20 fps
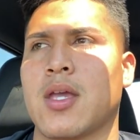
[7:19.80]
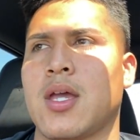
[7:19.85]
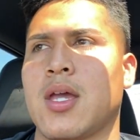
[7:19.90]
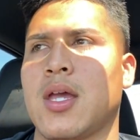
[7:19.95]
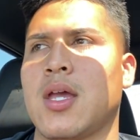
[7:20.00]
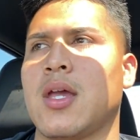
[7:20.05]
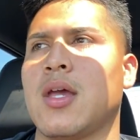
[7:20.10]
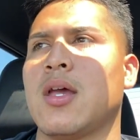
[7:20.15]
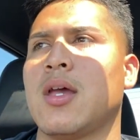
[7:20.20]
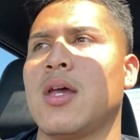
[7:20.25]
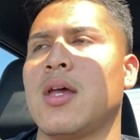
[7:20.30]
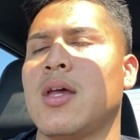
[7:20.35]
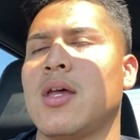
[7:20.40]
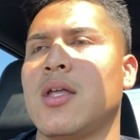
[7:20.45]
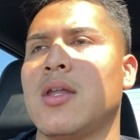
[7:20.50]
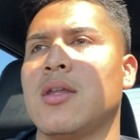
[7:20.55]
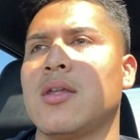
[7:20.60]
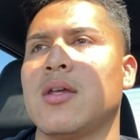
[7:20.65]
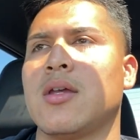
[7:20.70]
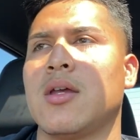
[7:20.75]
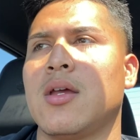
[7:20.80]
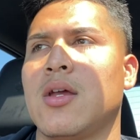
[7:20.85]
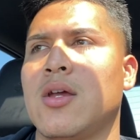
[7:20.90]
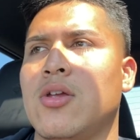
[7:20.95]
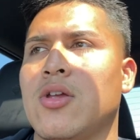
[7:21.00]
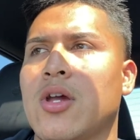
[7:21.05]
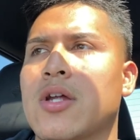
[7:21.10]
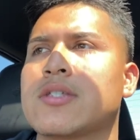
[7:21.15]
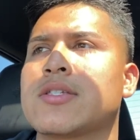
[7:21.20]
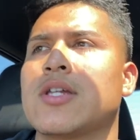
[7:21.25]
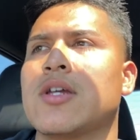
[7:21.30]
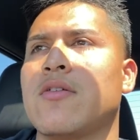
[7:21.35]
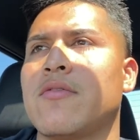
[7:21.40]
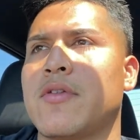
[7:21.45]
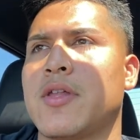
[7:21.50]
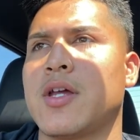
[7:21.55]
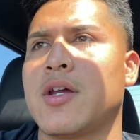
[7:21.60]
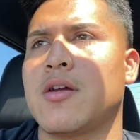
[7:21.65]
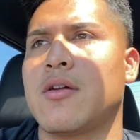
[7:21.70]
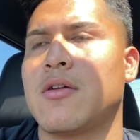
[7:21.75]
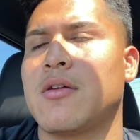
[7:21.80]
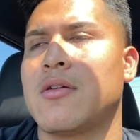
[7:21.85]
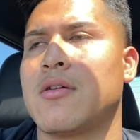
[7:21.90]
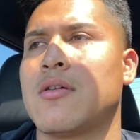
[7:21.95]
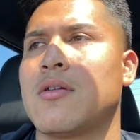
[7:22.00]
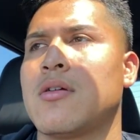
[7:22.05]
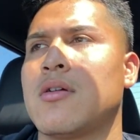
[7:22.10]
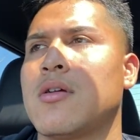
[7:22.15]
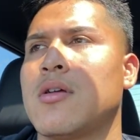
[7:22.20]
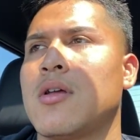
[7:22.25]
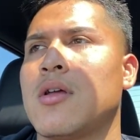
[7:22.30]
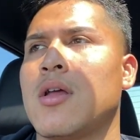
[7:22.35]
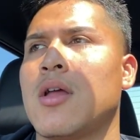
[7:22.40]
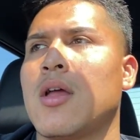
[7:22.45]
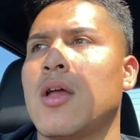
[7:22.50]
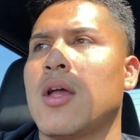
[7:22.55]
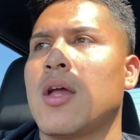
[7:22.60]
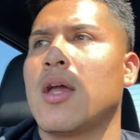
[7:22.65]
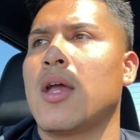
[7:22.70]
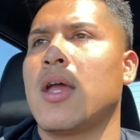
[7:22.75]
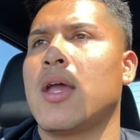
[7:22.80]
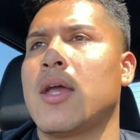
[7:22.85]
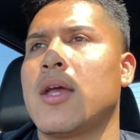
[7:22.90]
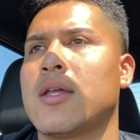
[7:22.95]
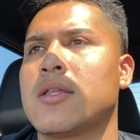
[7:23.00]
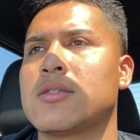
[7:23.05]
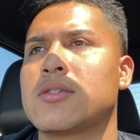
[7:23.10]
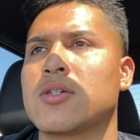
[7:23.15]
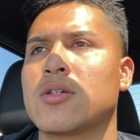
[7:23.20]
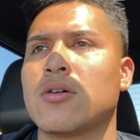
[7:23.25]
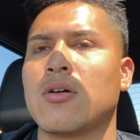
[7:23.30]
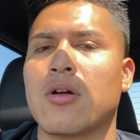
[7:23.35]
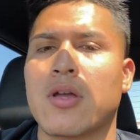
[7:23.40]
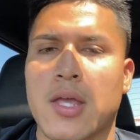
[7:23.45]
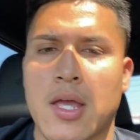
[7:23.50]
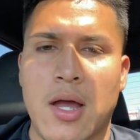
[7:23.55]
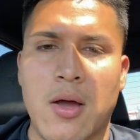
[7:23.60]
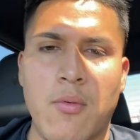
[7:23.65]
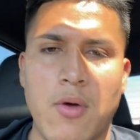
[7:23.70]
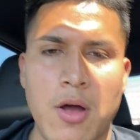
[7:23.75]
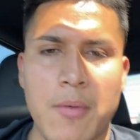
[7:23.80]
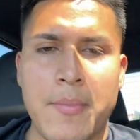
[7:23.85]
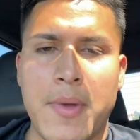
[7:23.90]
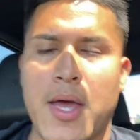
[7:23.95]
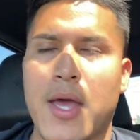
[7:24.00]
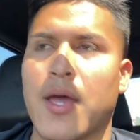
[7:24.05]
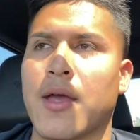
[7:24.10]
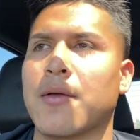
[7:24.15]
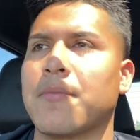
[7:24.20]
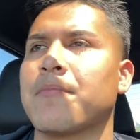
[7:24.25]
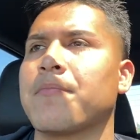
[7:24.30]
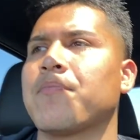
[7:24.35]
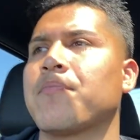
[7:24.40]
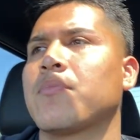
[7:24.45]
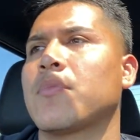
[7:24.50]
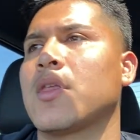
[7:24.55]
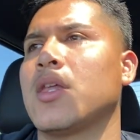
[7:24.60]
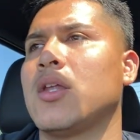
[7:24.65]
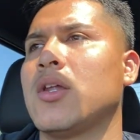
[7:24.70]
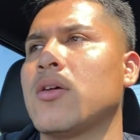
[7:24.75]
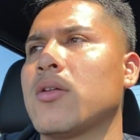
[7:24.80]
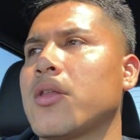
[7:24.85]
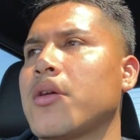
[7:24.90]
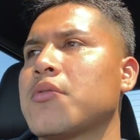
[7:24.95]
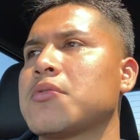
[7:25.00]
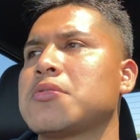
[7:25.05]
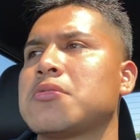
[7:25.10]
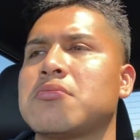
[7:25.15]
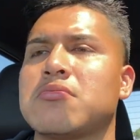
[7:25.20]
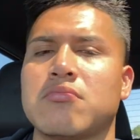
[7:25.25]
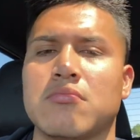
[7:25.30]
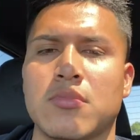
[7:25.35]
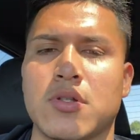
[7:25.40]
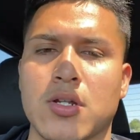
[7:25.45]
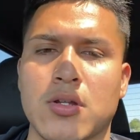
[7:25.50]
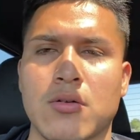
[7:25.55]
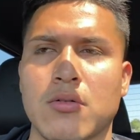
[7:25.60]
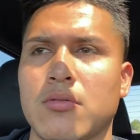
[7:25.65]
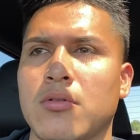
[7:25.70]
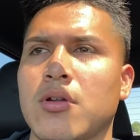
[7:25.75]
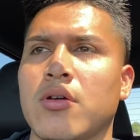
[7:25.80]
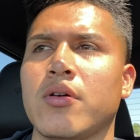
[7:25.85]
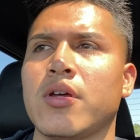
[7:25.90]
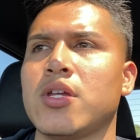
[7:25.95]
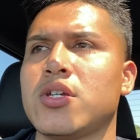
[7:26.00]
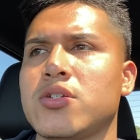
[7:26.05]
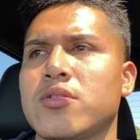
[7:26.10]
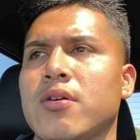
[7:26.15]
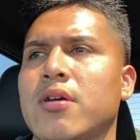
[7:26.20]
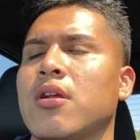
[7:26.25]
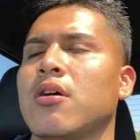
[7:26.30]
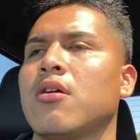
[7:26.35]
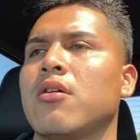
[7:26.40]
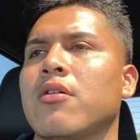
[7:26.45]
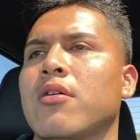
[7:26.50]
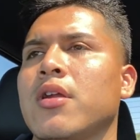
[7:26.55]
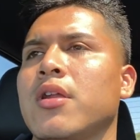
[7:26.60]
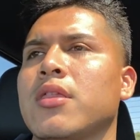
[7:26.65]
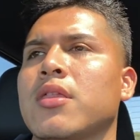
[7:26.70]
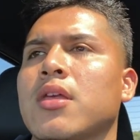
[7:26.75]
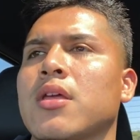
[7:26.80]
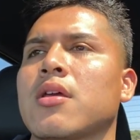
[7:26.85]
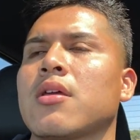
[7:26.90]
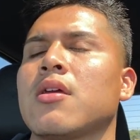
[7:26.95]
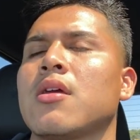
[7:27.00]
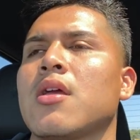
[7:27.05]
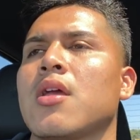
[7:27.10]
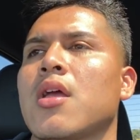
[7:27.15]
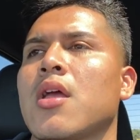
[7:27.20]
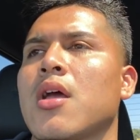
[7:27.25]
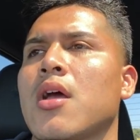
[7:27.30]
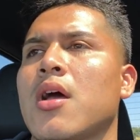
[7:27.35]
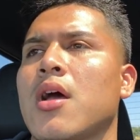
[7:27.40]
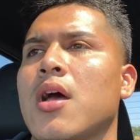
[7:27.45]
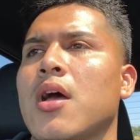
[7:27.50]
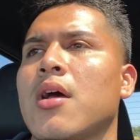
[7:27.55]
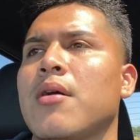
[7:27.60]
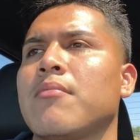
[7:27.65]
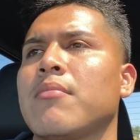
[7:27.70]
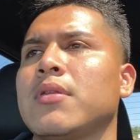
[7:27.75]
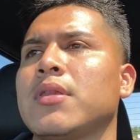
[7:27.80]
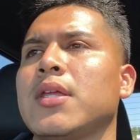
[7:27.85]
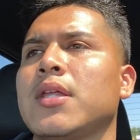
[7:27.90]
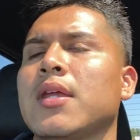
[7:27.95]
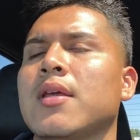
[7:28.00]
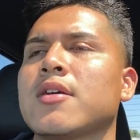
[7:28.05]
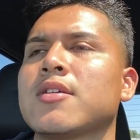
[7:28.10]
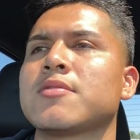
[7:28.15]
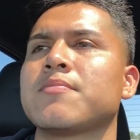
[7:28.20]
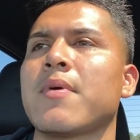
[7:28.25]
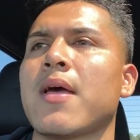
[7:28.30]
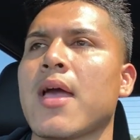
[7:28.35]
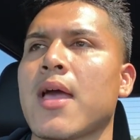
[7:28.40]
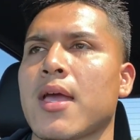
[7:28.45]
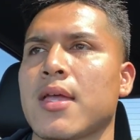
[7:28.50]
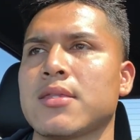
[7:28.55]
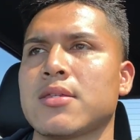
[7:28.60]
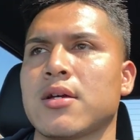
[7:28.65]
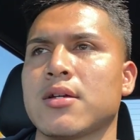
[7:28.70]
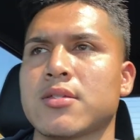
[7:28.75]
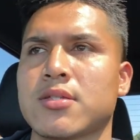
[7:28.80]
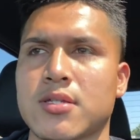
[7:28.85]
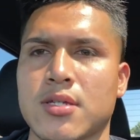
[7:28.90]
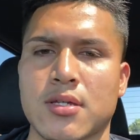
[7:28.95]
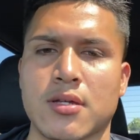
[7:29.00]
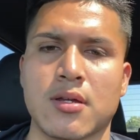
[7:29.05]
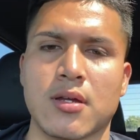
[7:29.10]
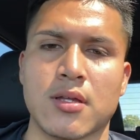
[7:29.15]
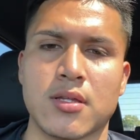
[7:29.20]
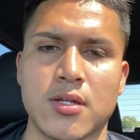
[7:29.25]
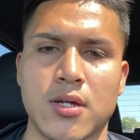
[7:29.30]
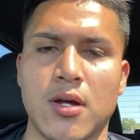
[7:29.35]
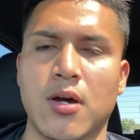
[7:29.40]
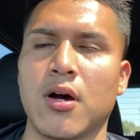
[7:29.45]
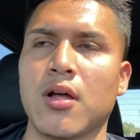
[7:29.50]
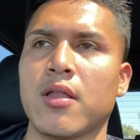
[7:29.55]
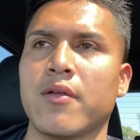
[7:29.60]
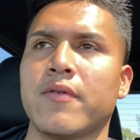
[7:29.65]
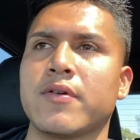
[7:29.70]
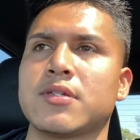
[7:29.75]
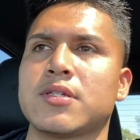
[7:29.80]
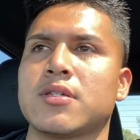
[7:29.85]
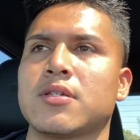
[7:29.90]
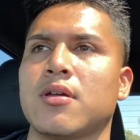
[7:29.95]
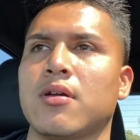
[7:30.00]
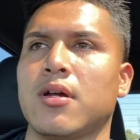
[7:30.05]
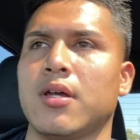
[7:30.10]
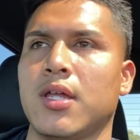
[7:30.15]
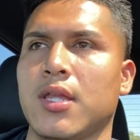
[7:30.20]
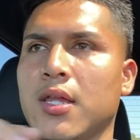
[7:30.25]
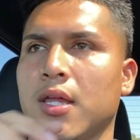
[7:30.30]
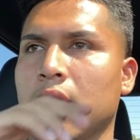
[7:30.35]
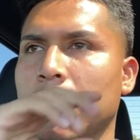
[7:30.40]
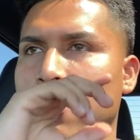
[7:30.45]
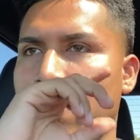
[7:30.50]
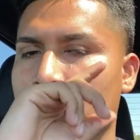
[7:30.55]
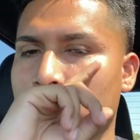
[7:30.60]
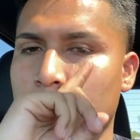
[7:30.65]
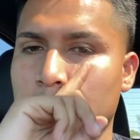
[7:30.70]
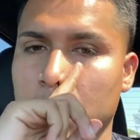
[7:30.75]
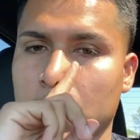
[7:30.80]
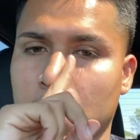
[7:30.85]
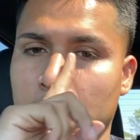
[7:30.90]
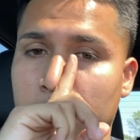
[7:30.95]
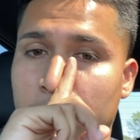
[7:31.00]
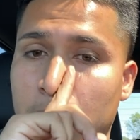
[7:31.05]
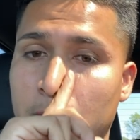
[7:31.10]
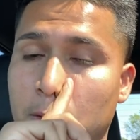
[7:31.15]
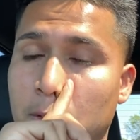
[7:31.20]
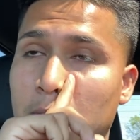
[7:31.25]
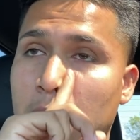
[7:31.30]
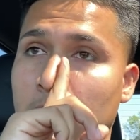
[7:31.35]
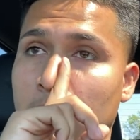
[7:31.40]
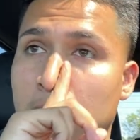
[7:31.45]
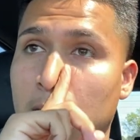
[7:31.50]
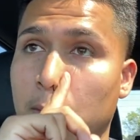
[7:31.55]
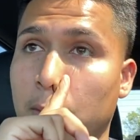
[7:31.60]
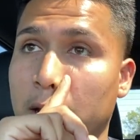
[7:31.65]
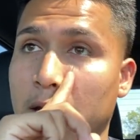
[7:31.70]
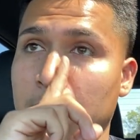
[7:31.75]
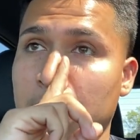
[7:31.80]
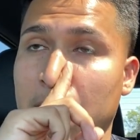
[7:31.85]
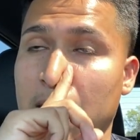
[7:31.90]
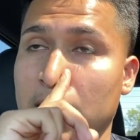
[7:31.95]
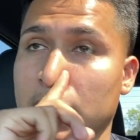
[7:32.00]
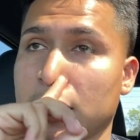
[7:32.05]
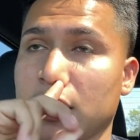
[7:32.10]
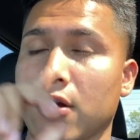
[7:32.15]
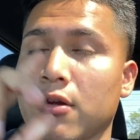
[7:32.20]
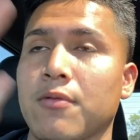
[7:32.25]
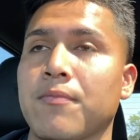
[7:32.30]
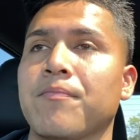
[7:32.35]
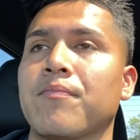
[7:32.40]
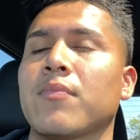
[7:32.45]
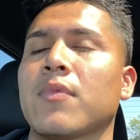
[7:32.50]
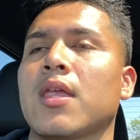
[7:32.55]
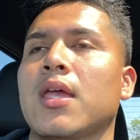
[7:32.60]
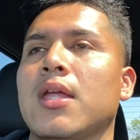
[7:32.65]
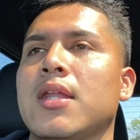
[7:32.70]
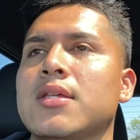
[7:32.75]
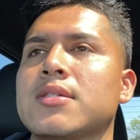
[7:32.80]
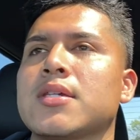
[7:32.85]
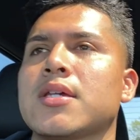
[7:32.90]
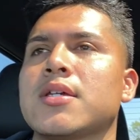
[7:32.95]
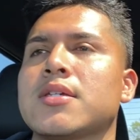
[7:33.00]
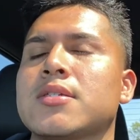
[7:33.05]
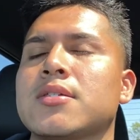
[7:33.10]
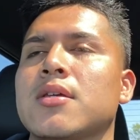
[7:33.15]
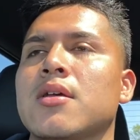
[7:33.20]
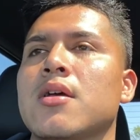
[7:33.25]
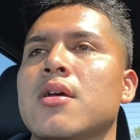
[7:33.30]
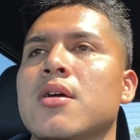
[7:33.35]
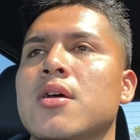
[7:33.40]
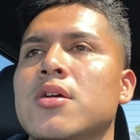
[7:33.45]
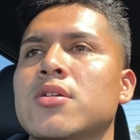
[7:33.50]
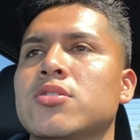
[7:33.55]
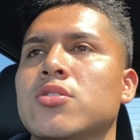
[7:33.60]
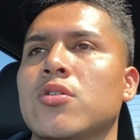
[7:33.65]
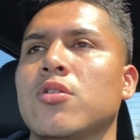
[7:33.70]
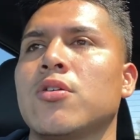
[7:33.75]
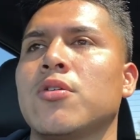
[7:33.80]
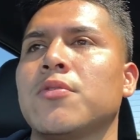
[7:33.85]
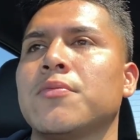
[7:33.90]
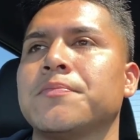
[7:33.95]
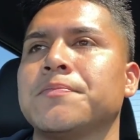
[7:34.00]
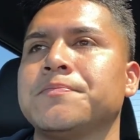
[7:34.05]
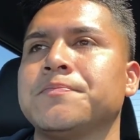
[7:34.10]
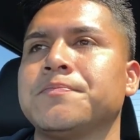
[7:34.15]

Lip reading: and you're gonna stay over there. And so, okay, I walked back. There was, no issue at all or anything. But then he comes back and talks to all of us in the group that we were waiting back there. And he says, so